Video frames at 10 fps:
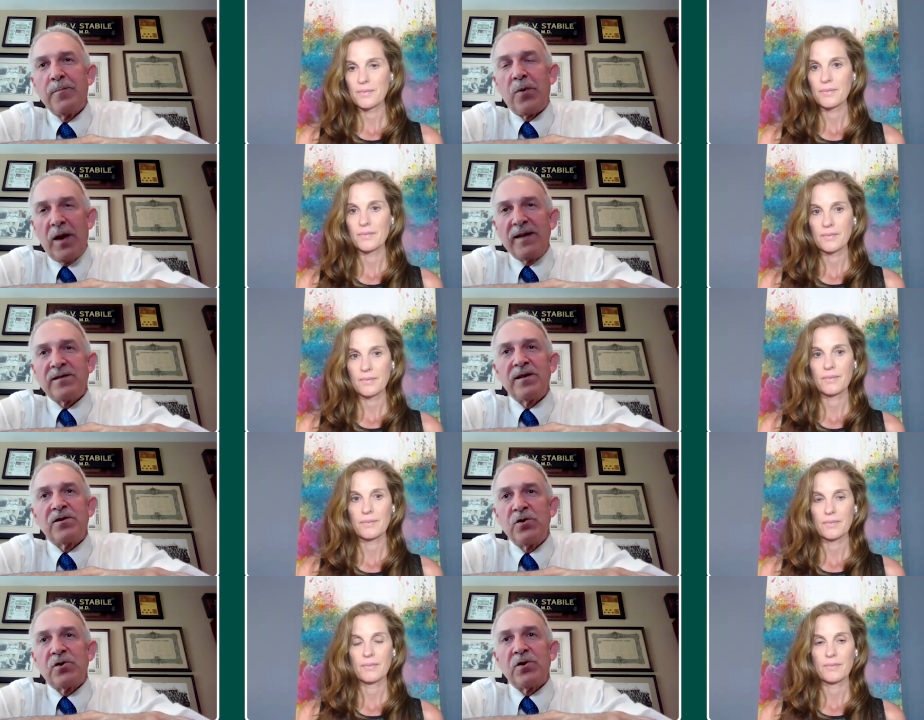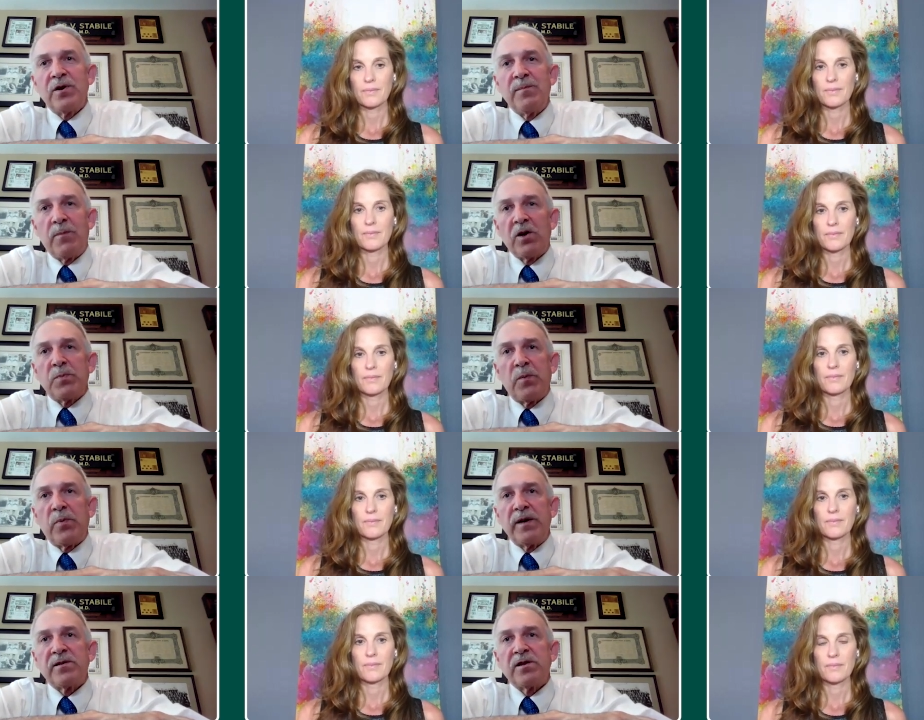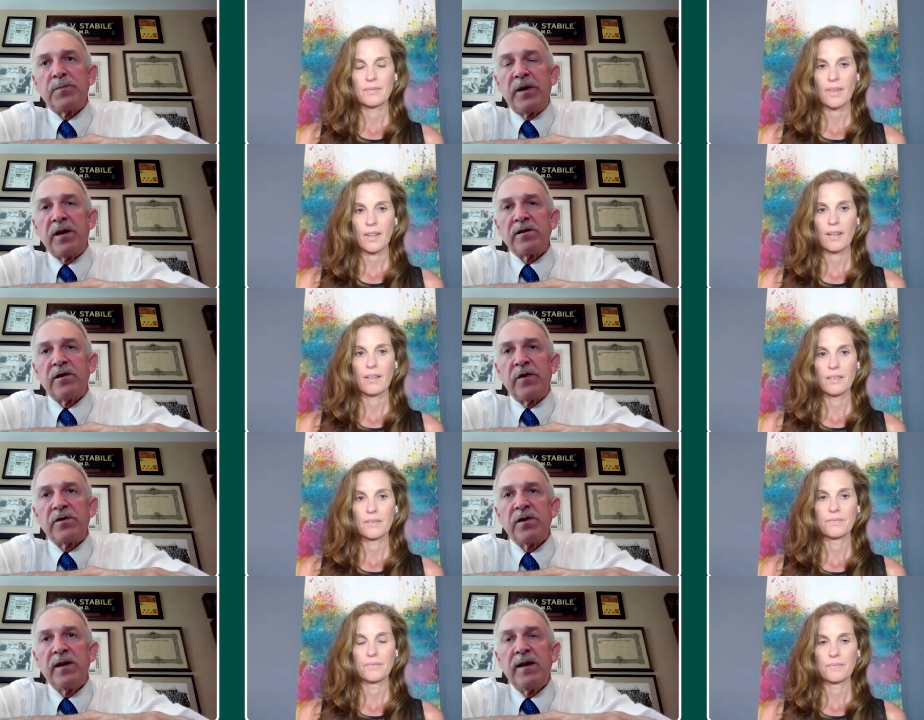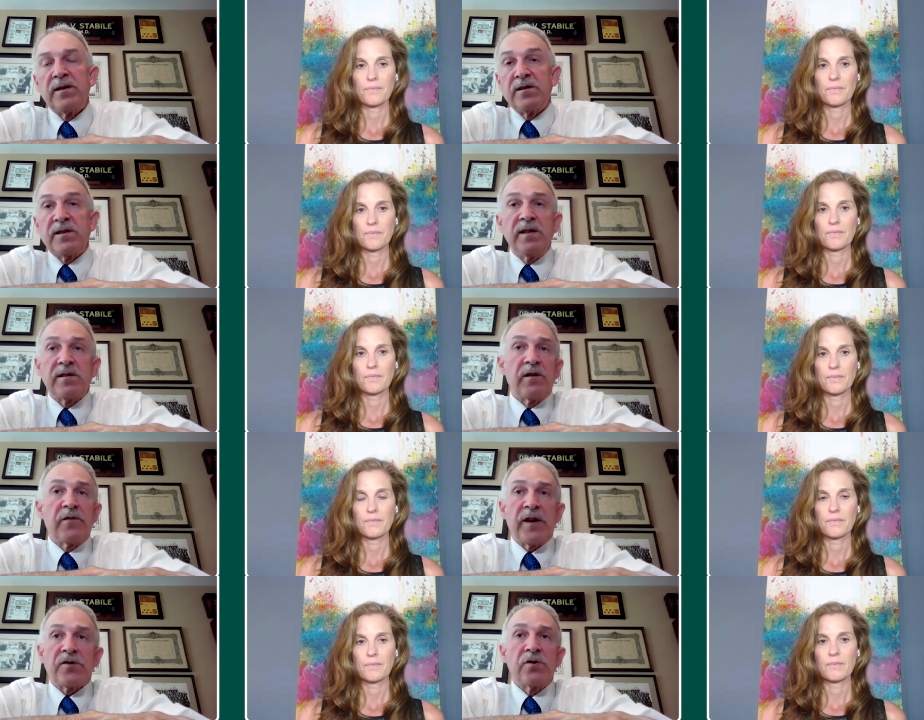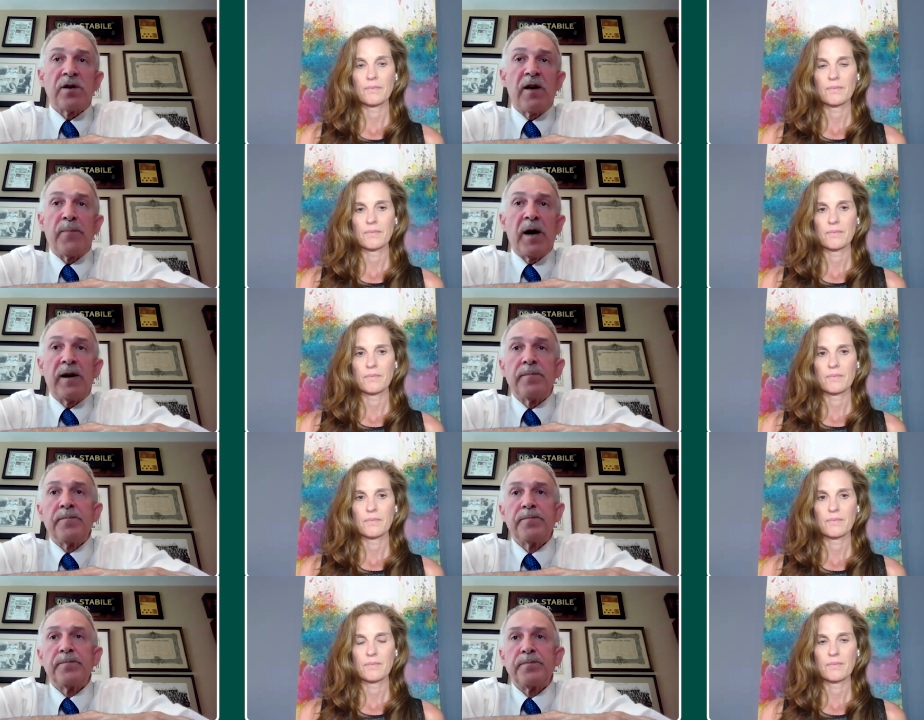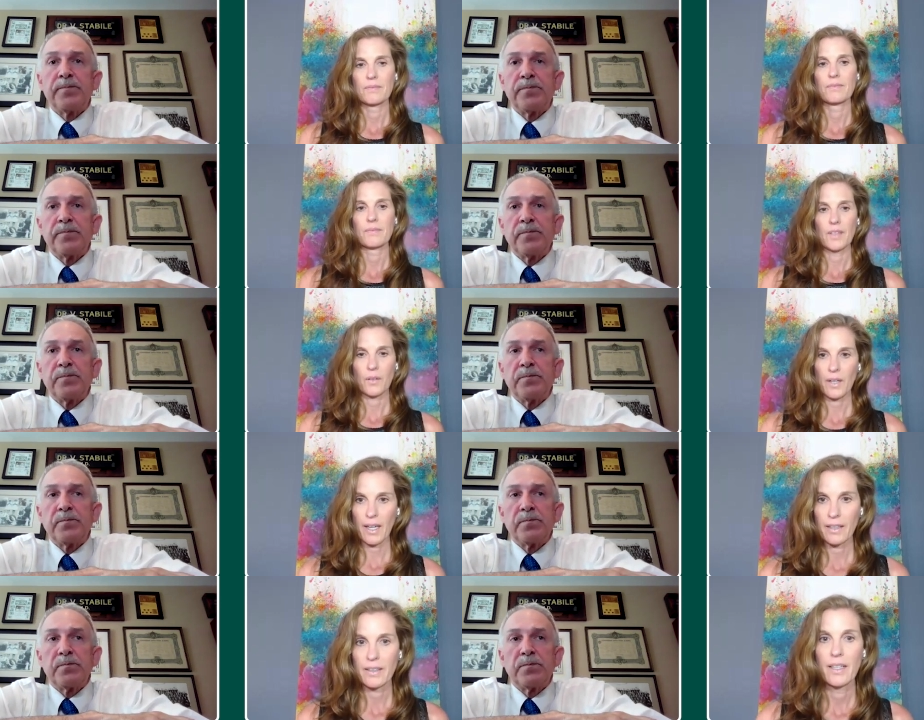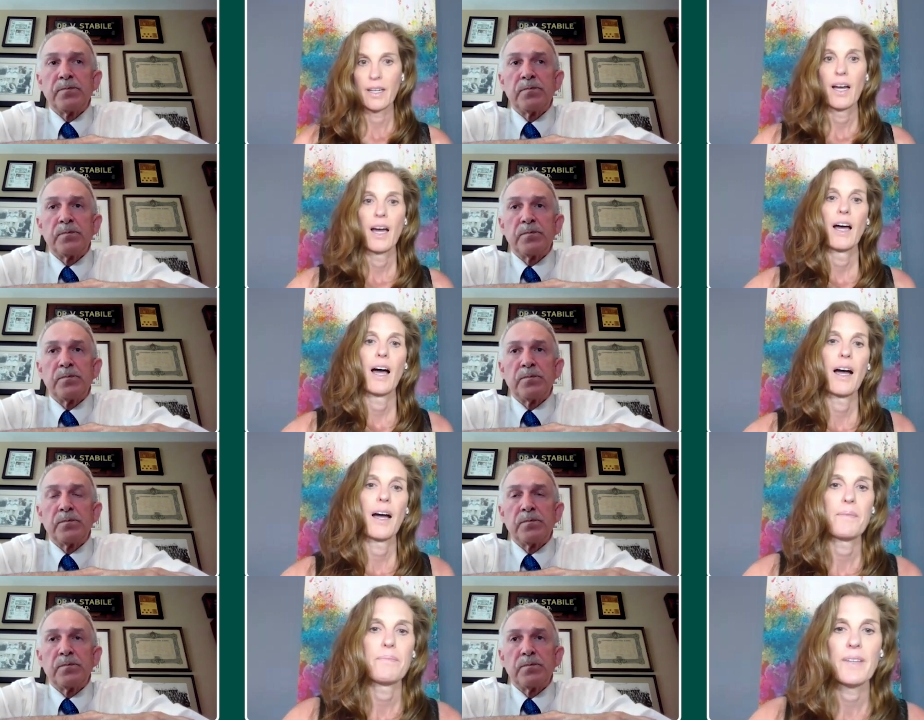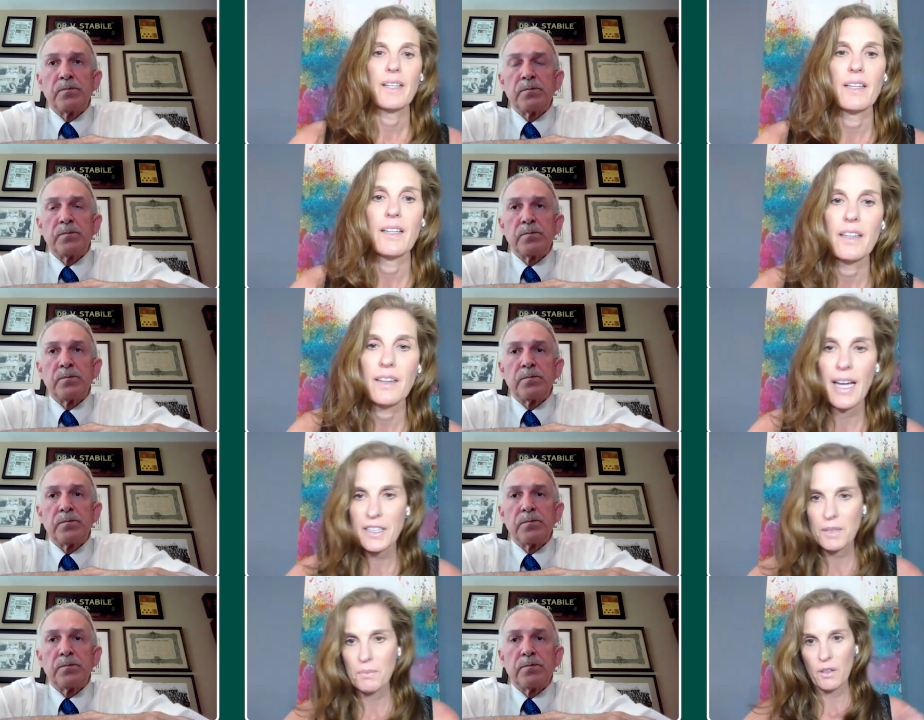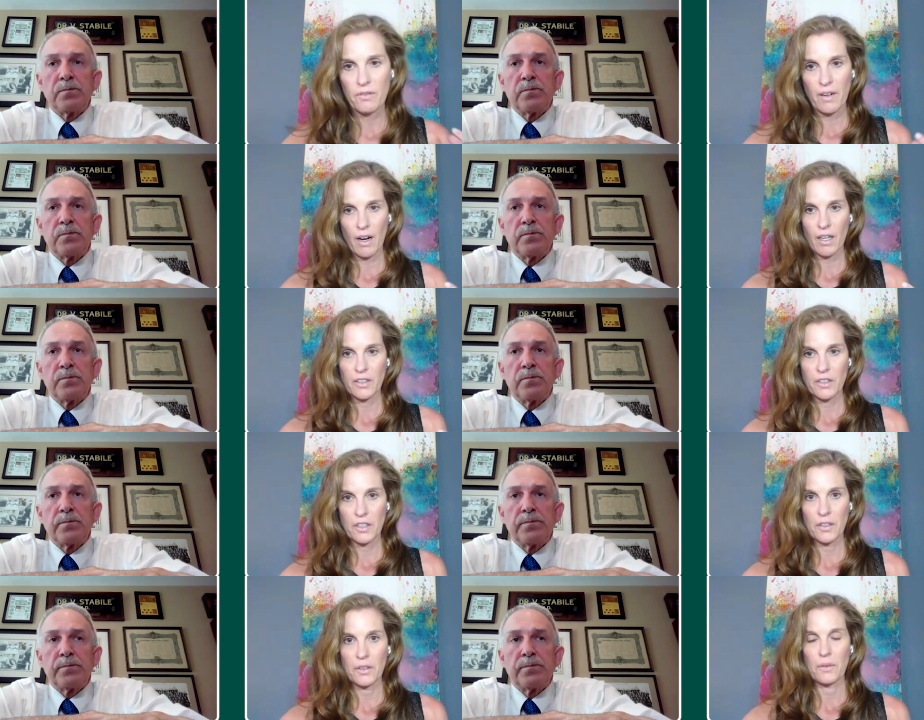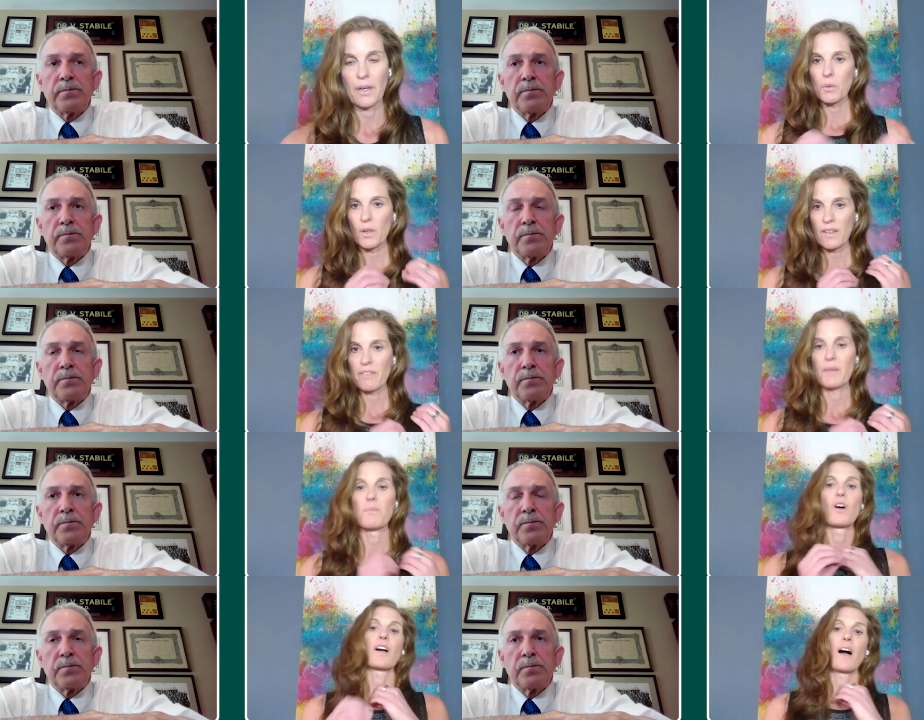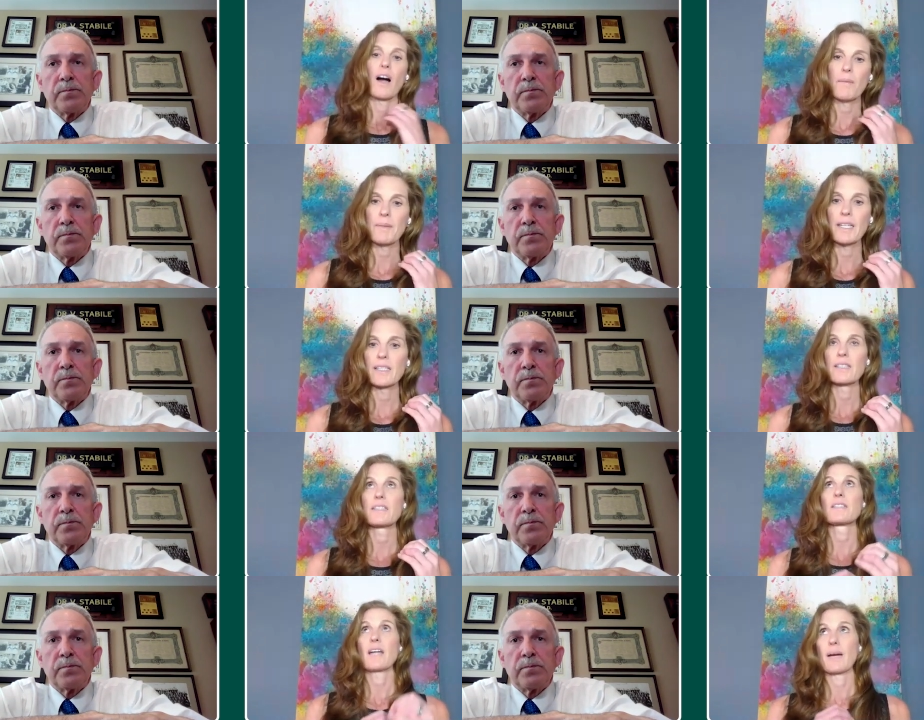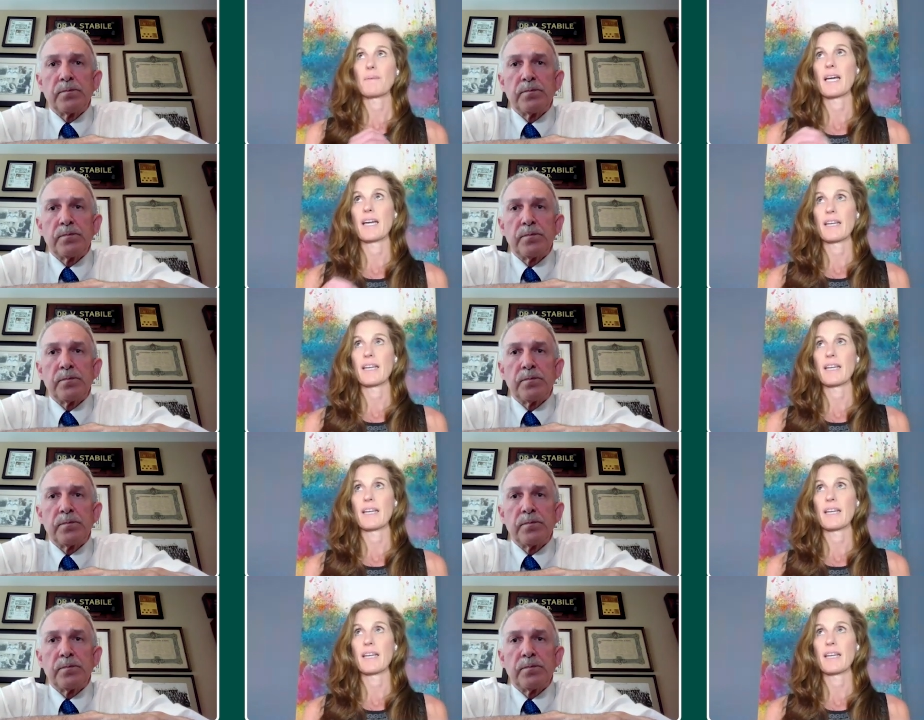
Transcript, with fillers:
Speaker 1: place. It's usually in multiple places because of this disease that affects your entire body.
Speaker 2: Okay. Um, let's move on to one of the more common types of